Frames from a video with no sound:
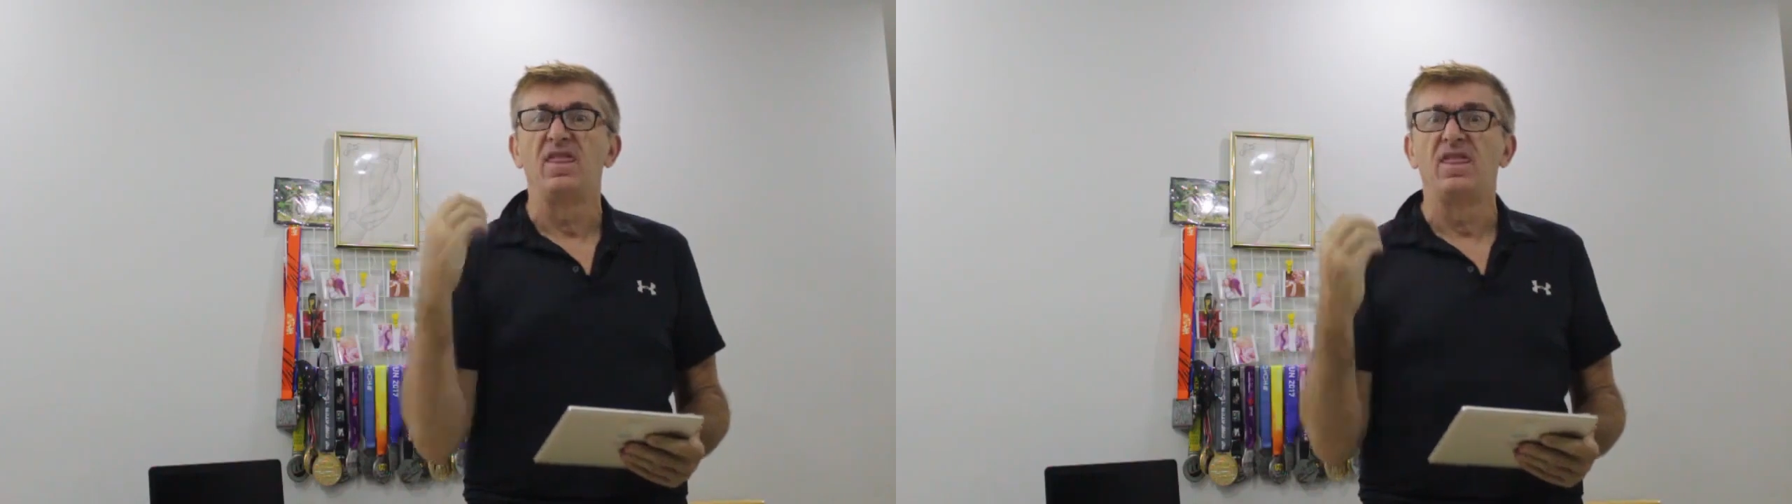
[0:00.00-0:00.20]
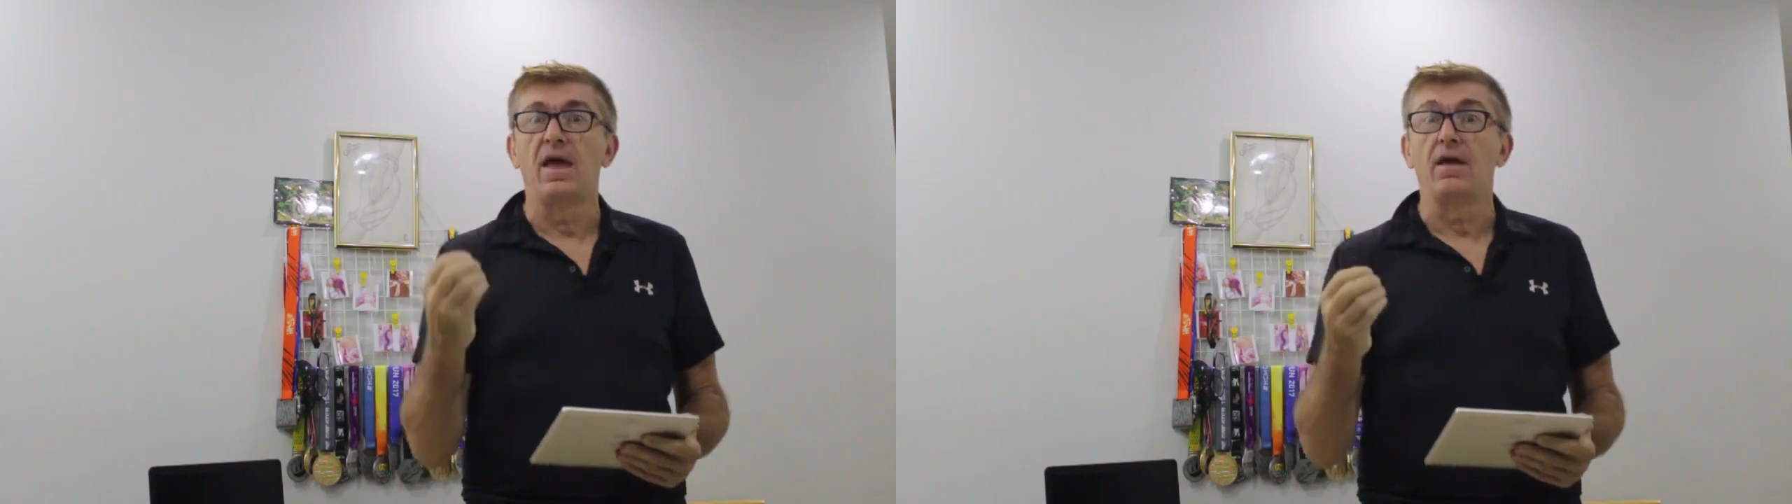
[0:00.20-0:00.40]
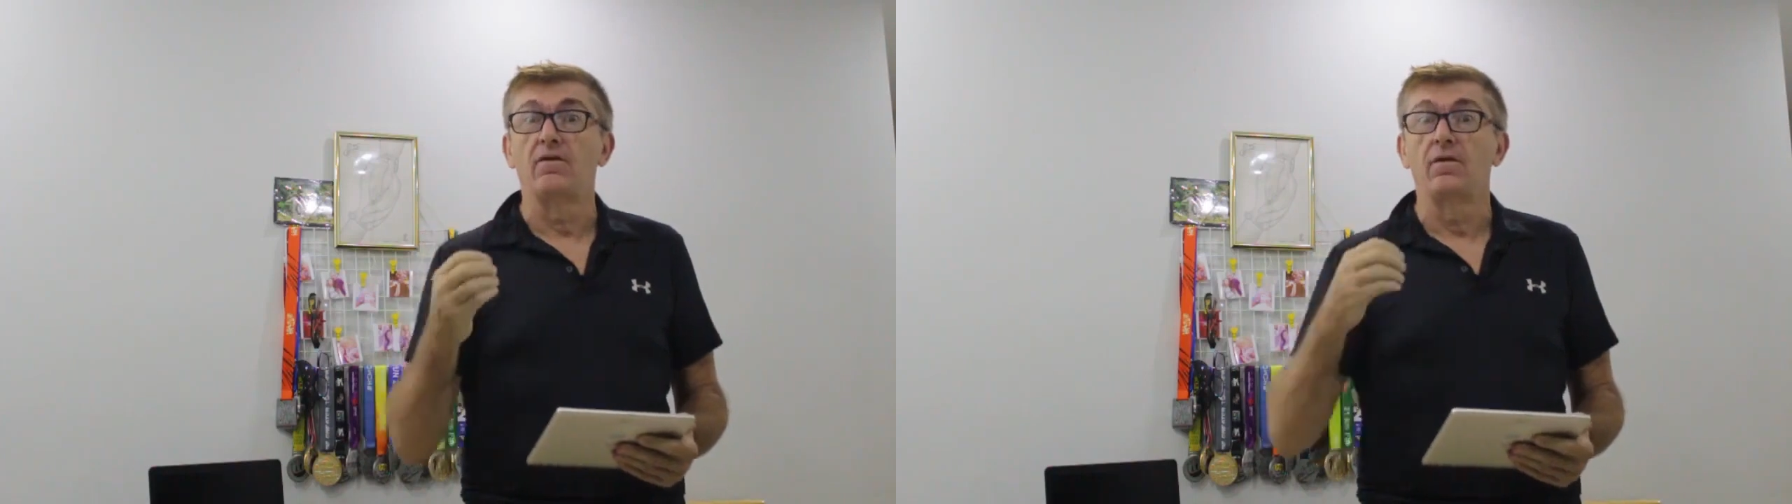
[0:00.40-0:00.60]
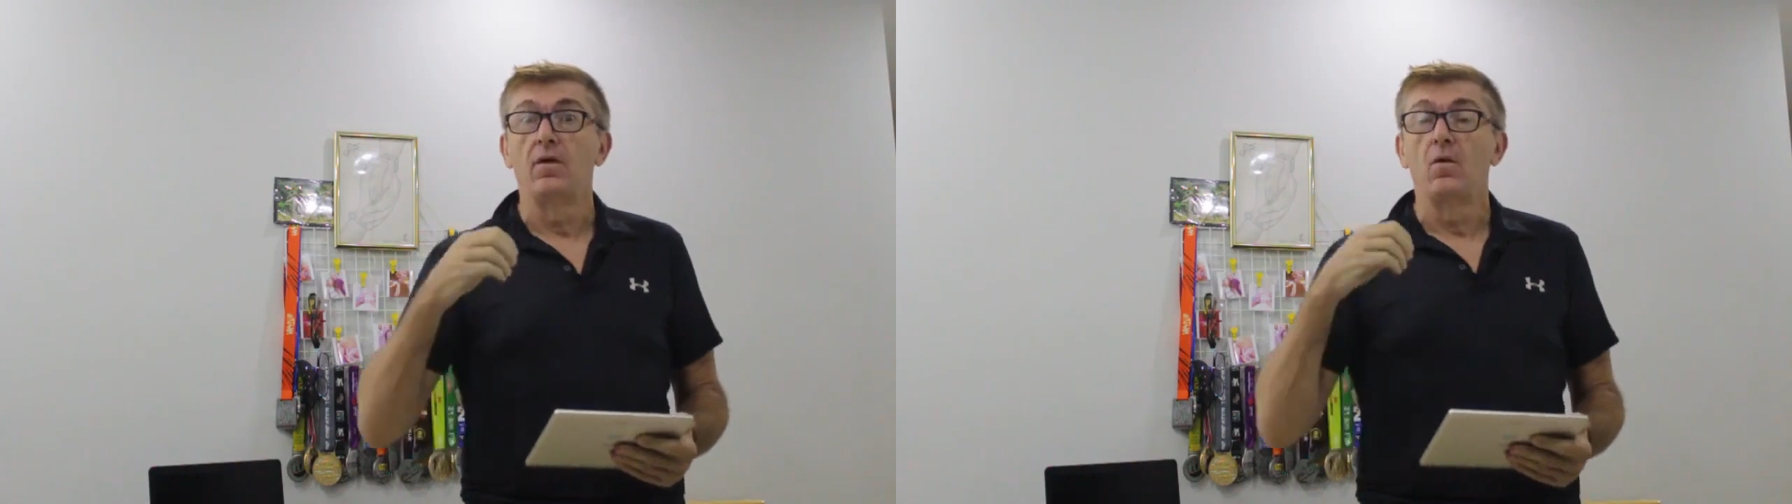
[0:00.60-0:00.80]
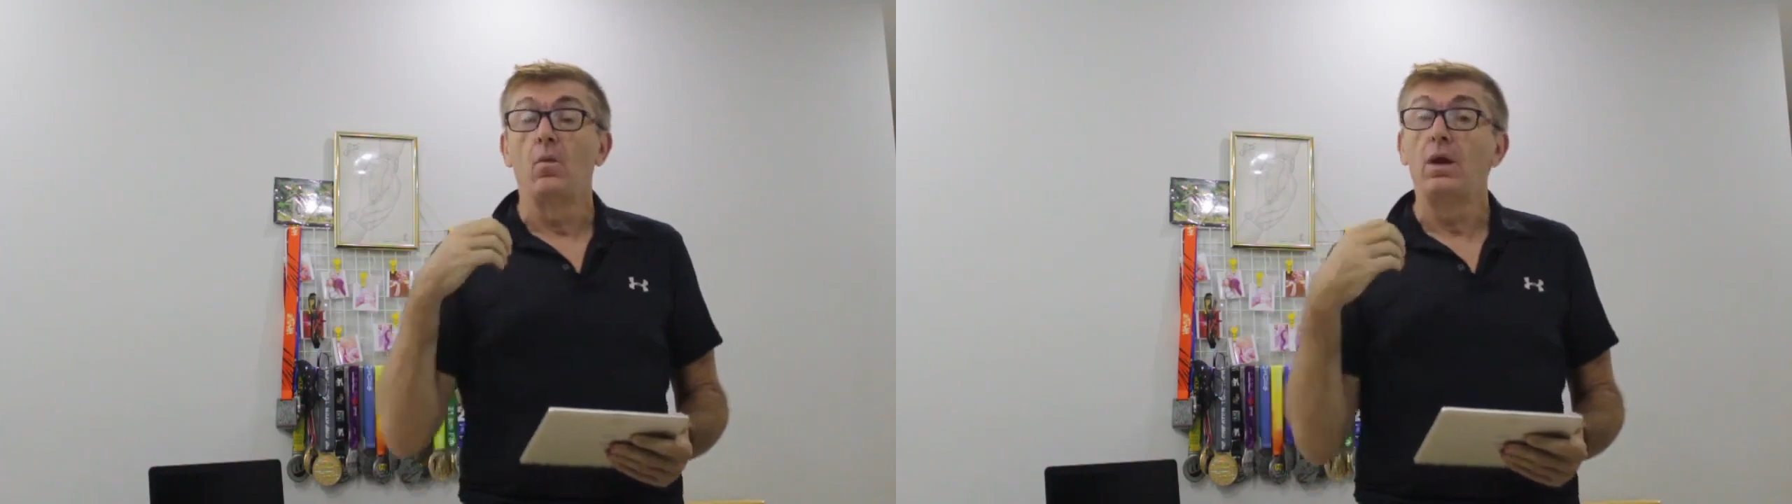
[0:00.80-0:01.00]
that
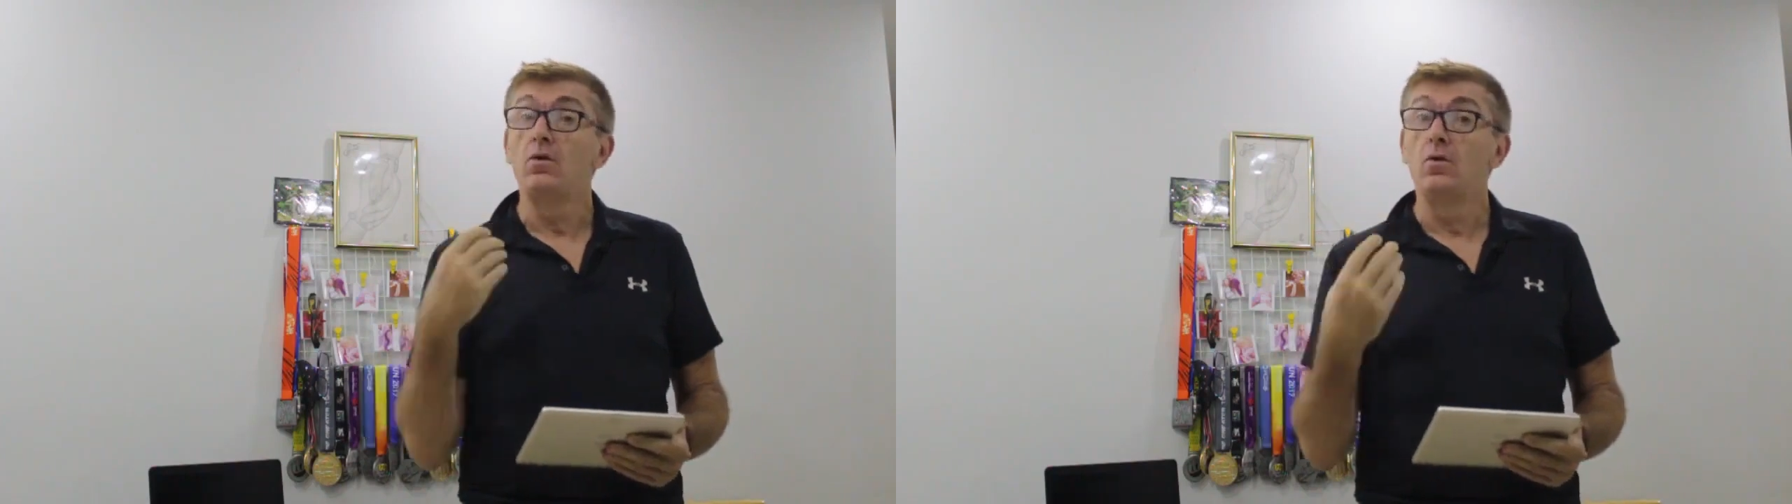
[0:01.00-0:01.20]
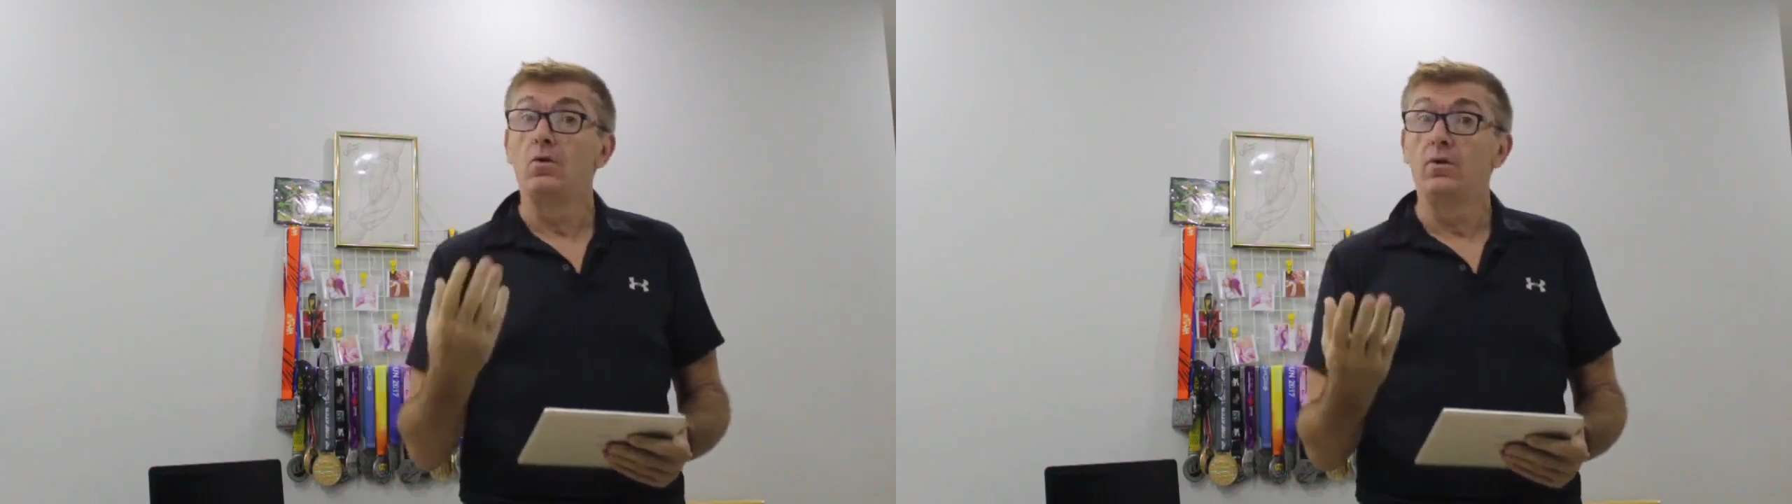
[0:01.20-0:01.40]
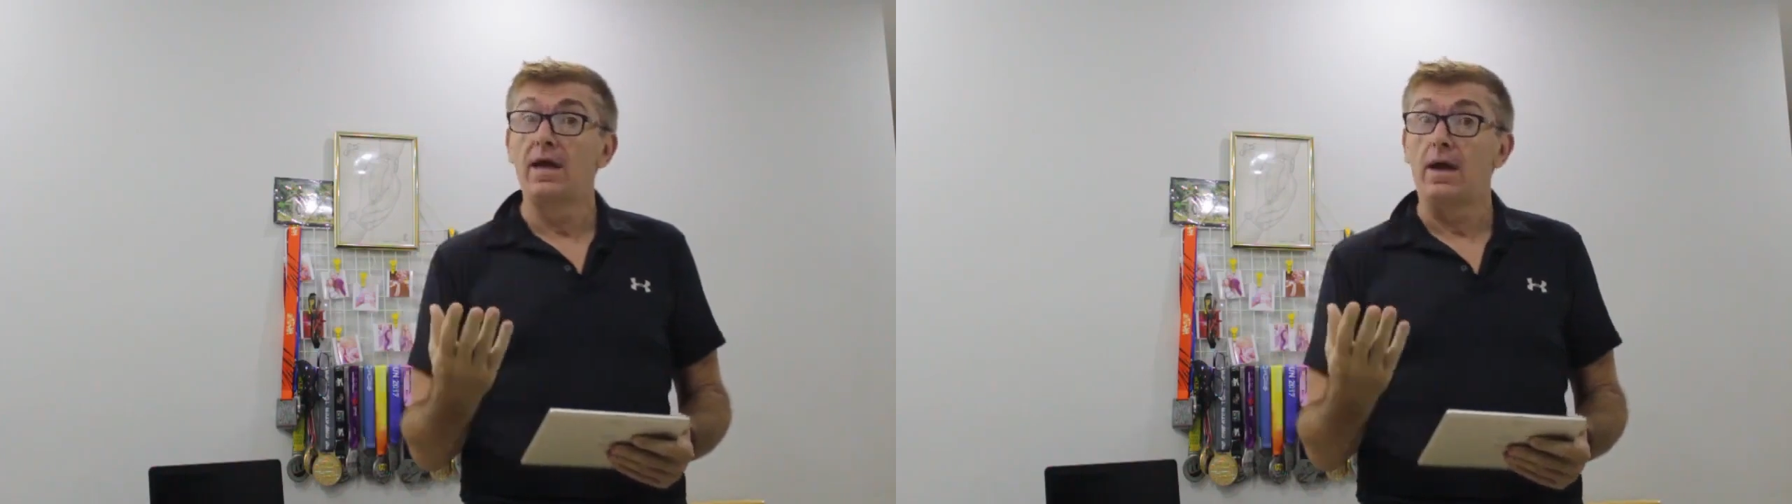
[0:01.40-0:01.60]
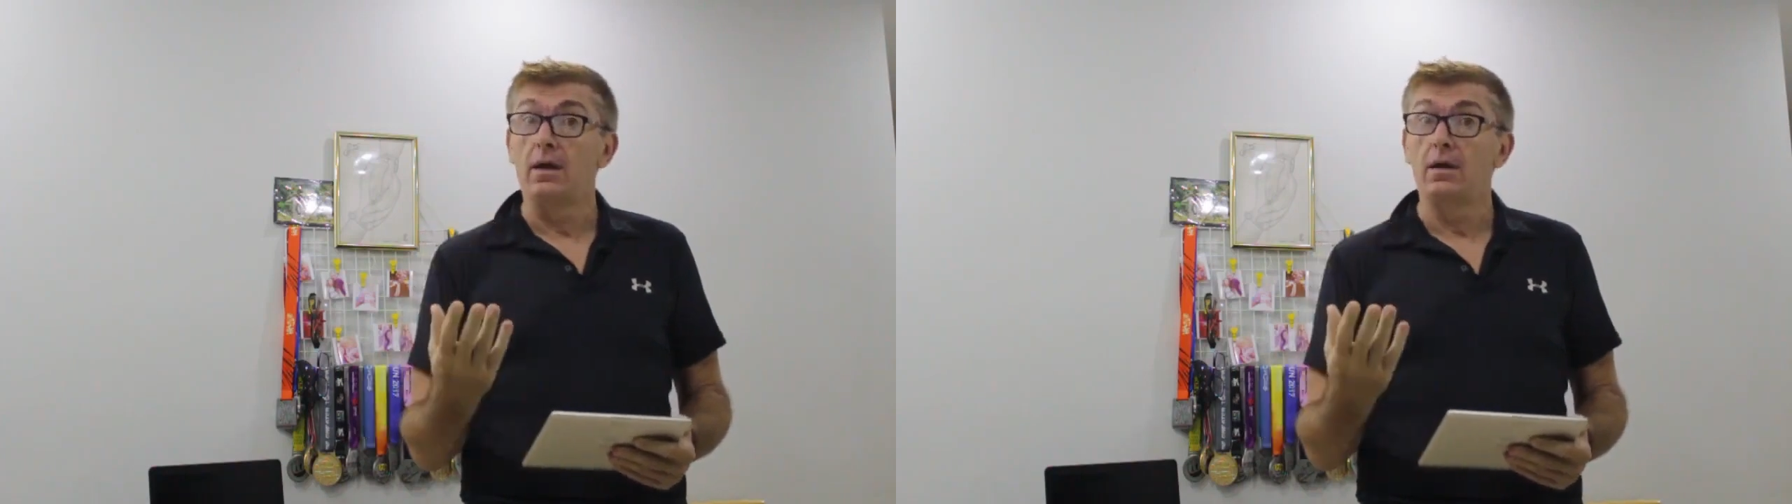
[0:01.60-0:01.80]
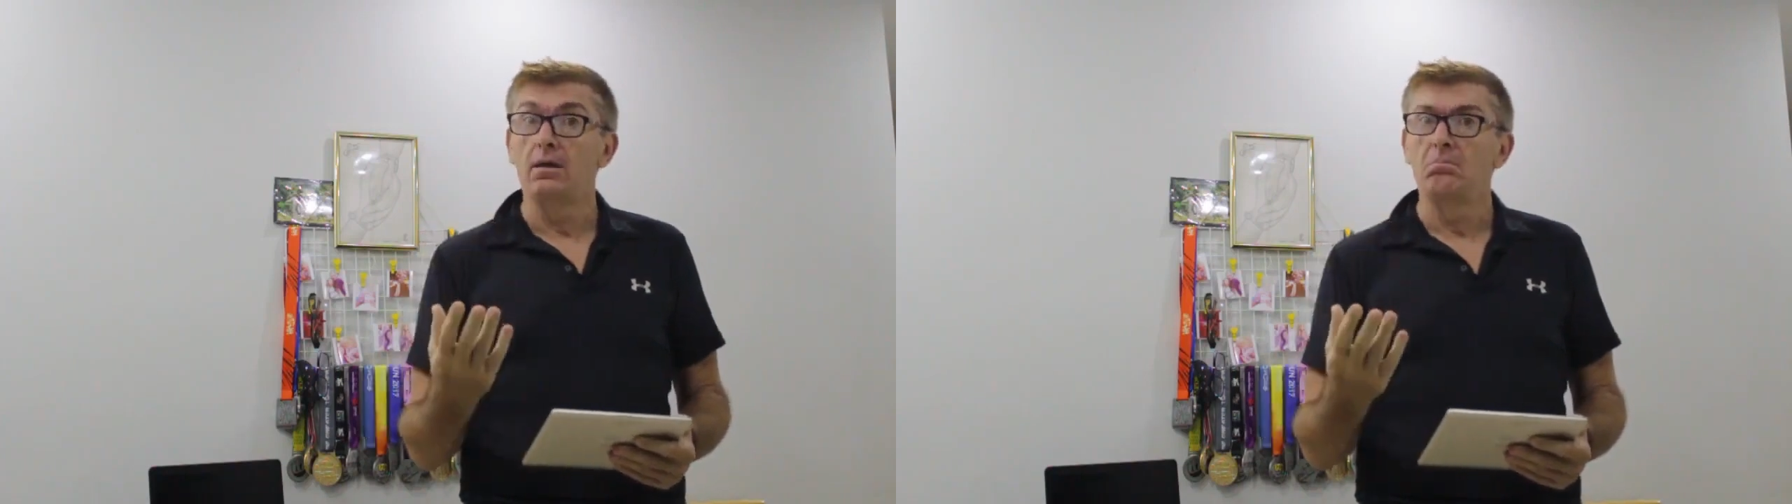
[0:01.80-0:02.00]
when you look at
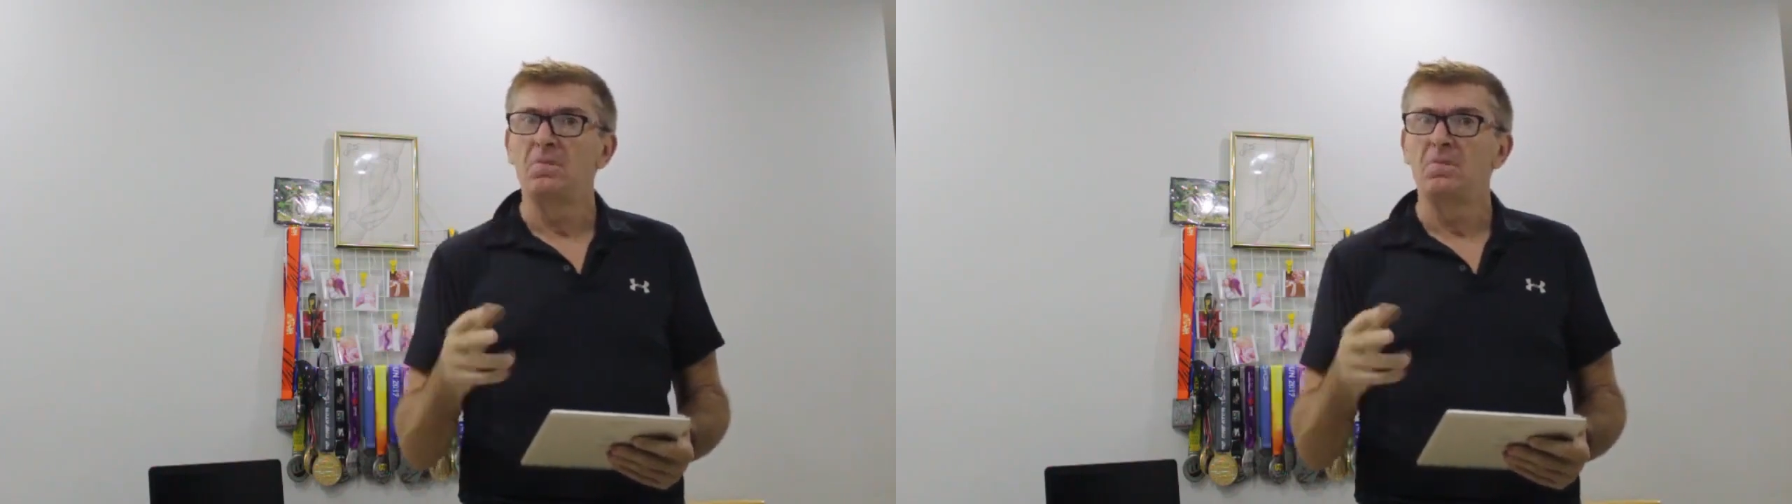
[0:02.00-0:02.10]
it,